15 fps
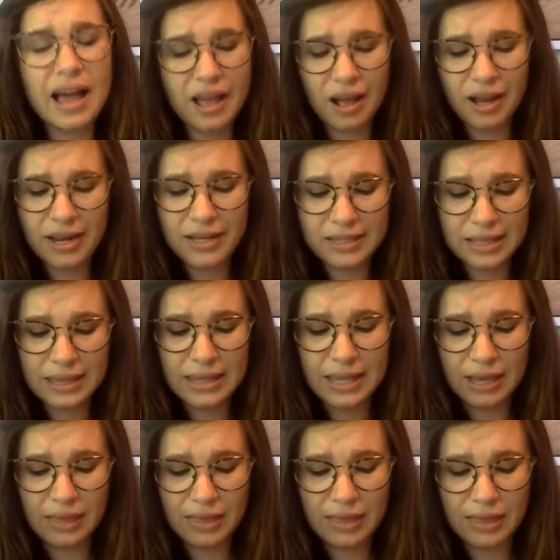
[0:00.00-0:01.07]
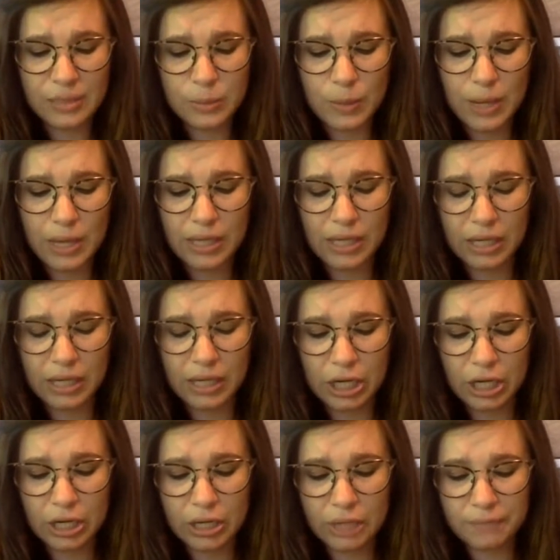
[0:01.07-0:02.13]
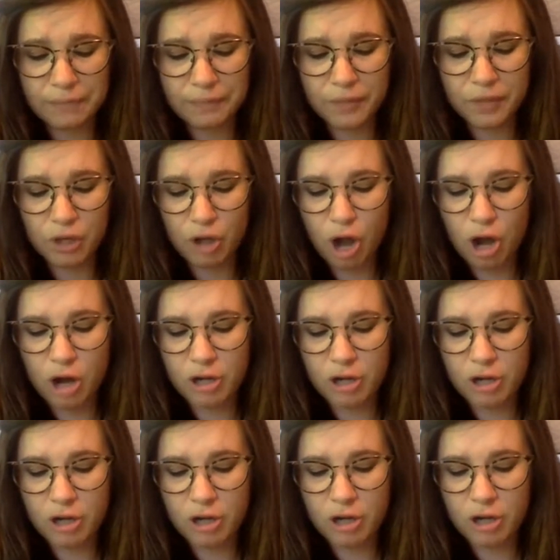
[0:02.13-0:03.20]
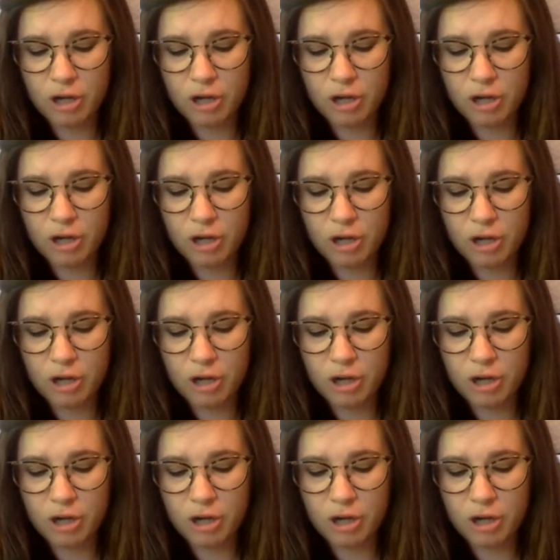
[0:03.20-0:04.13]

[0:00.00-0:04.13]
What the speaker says: I honestly think this right here could arguably be